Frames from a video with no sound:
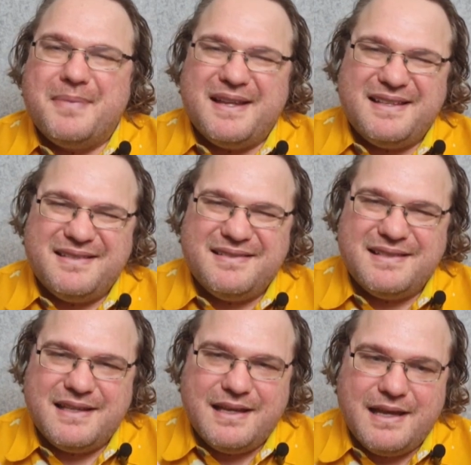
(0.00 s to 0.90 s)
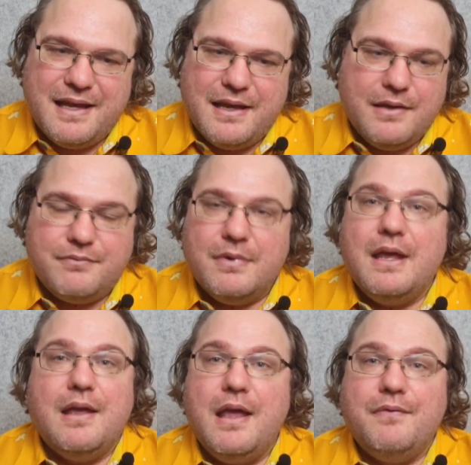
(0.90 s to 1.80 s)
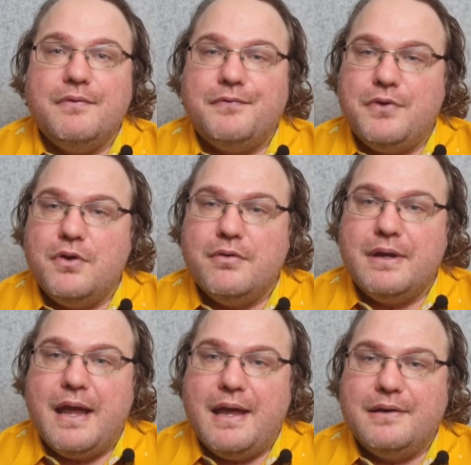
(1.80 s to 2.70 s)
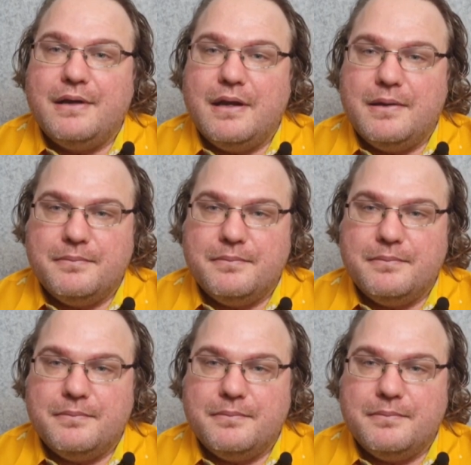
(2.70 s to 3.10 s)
But even Fury and